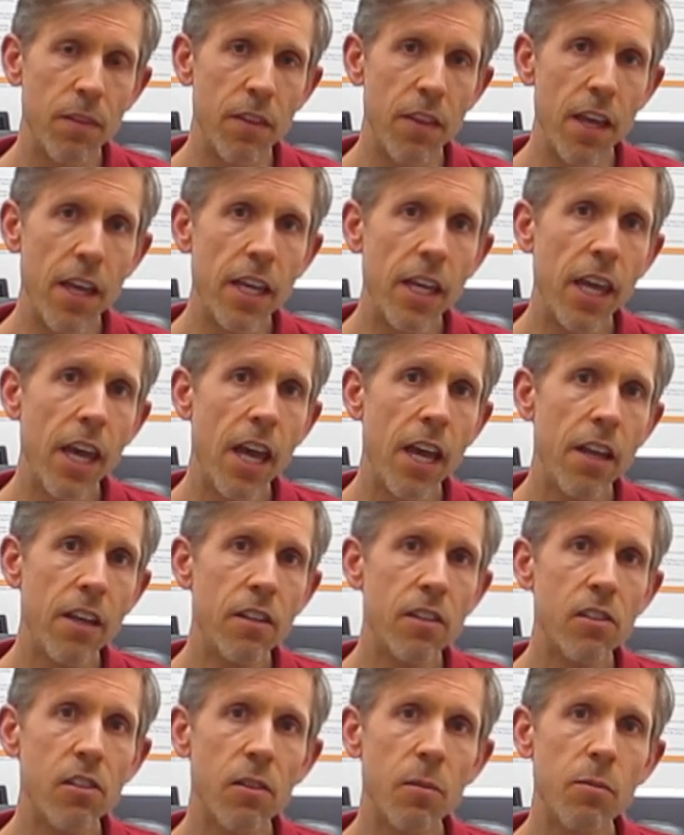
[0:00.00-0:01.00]
they
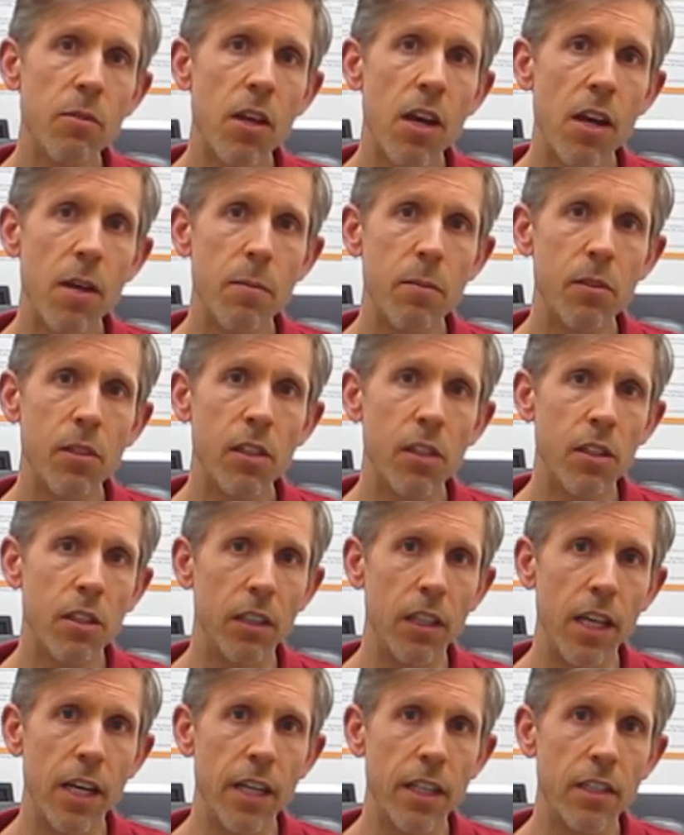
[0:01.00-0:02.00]
can sometimes
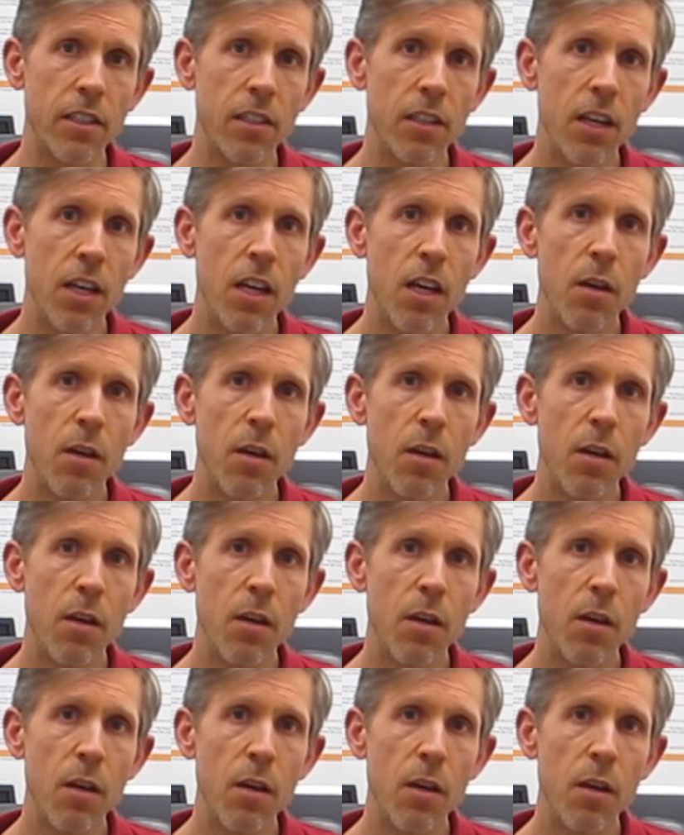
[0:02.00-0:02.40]
collect